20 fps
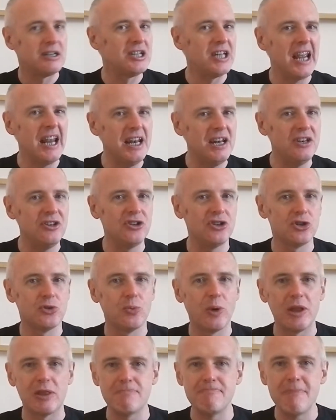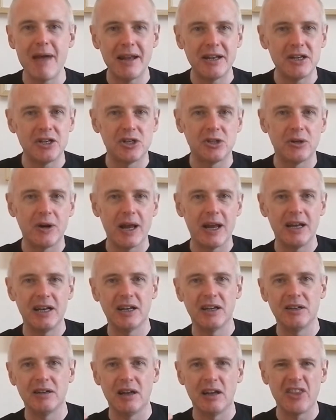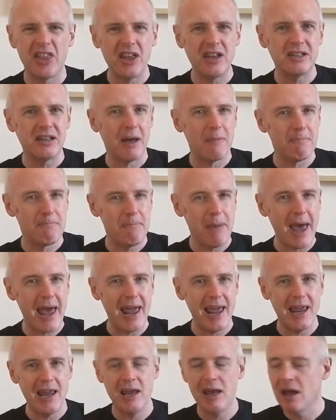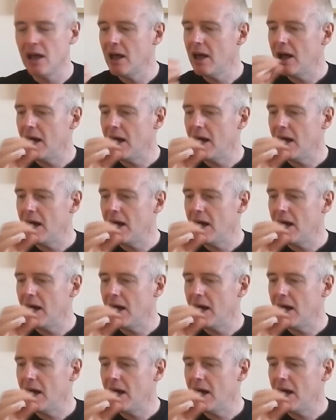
tinged with Mediterranean things like bay,